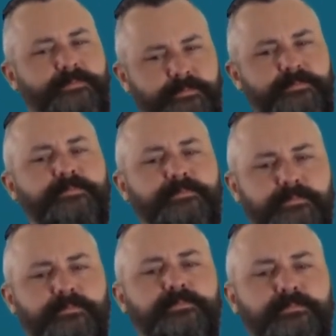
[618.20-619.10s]
The
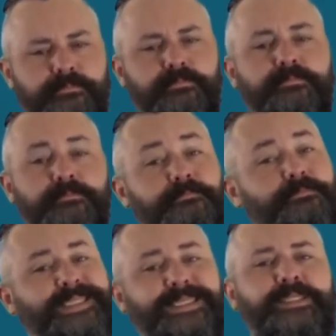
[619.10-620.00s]
best way to wash your
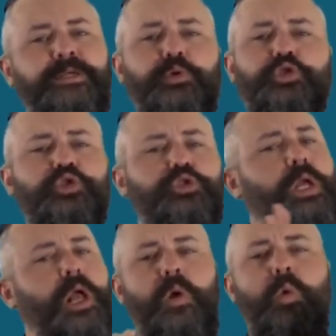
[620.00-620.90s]
hands is to use soap
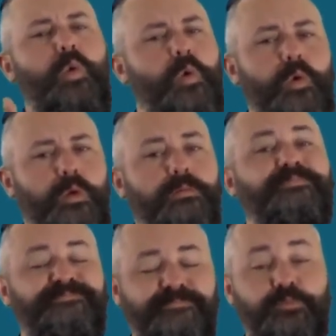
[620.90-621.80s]
and water.
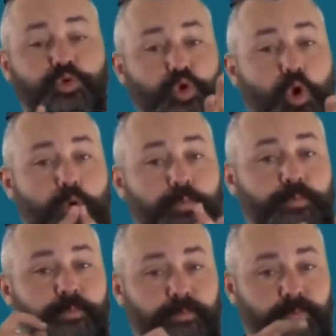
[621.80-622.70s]

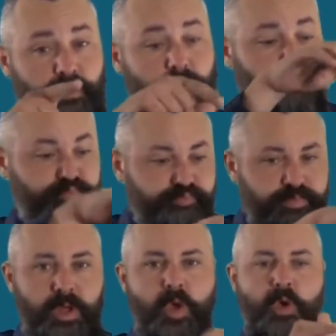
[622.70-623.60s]
Lather your hand for
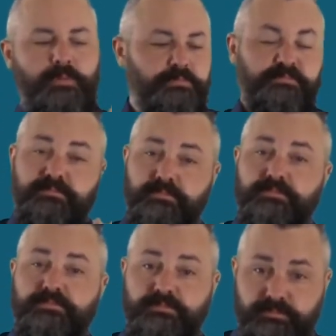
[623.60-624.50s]
15 to 20
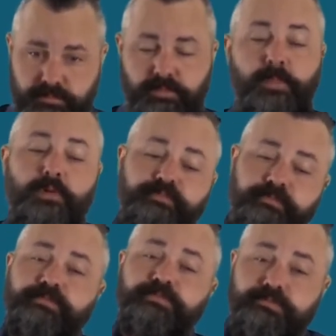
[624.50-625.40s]
seconds and then
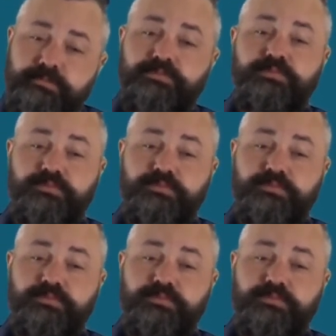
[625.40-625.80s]
rinse off.